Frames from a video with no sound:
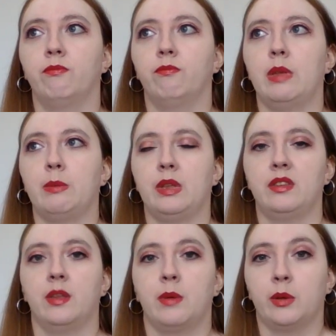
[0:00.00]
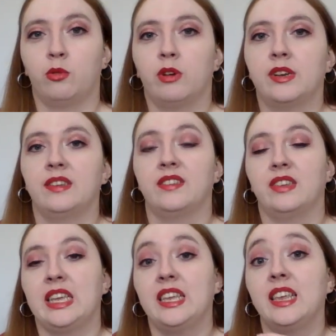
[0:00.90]
maybe somehow trying to
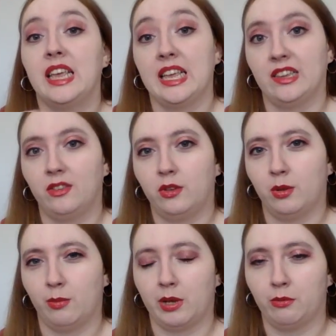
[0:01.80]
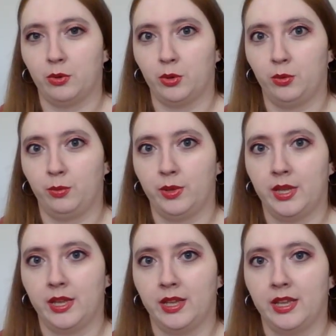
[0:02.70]
sneak into my room,
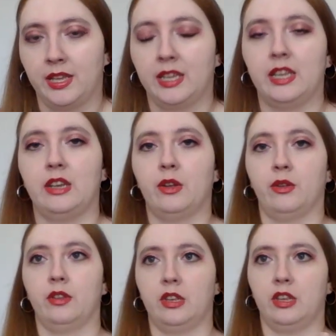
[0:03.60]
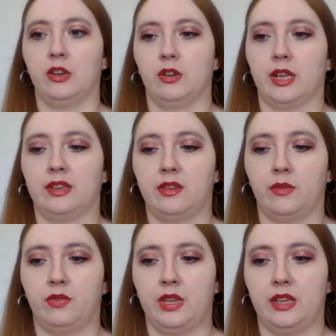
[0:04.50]
like
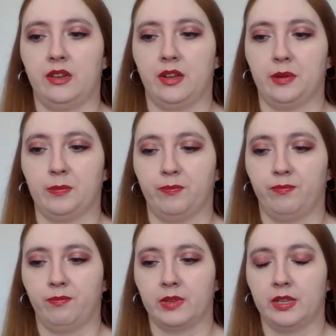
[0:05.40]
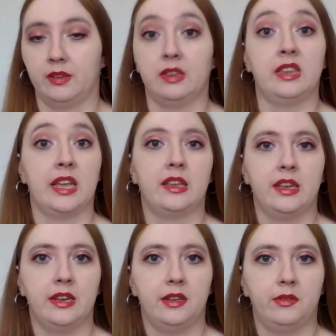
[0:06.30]
something
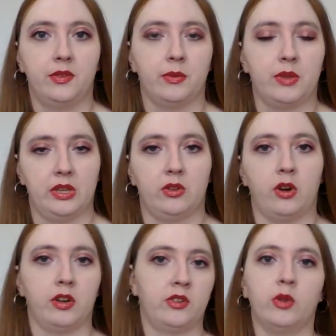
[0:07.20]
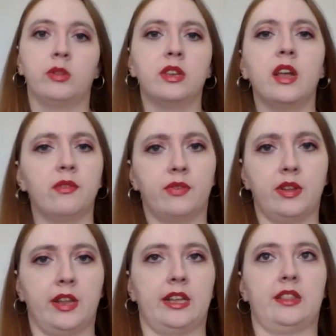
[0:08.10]
negative, something dark. So it did not
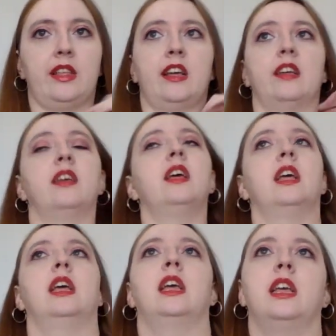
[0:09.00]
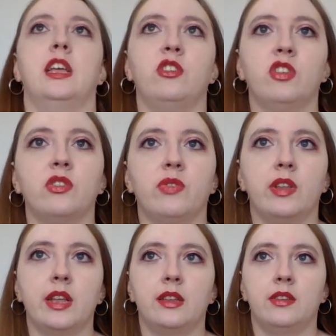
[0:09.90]
felt like that. It just felt
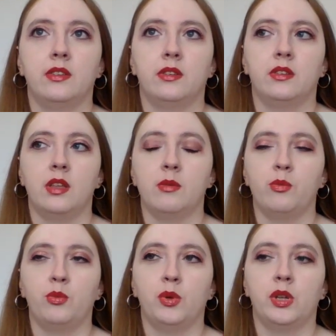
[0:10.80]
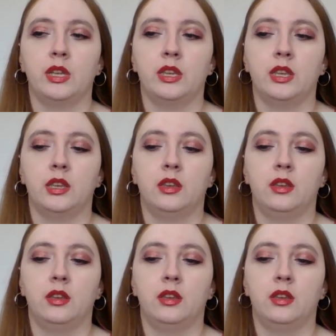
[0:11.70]
like someone